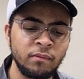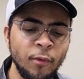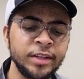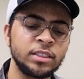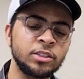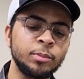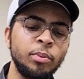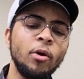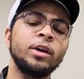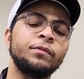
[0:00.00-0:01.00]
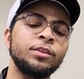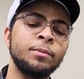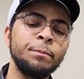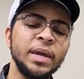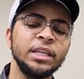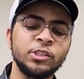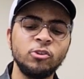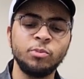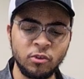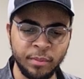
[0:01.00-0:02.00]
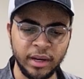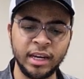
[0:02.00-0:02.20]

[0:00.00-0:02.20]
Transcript: voiced support for the Me Too movement